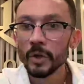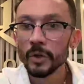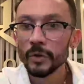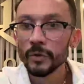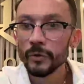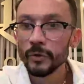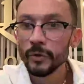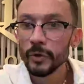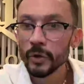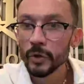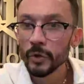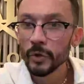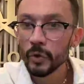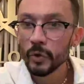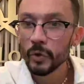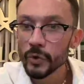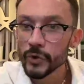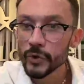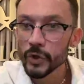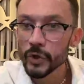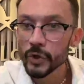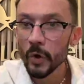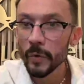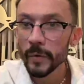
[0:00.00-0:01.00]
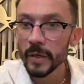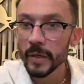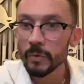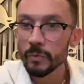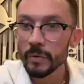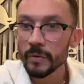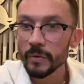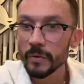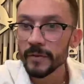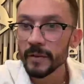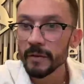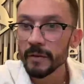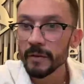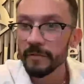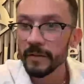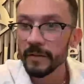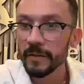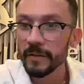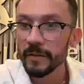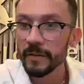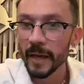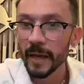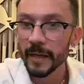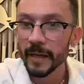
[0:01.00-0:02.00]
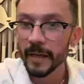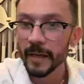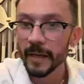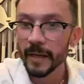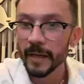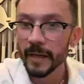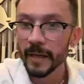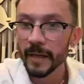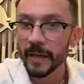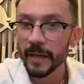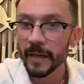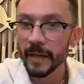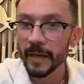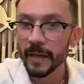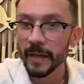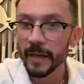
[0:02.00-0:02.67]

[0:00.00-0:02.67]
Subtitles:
Do you do sewing with the V-Light combined a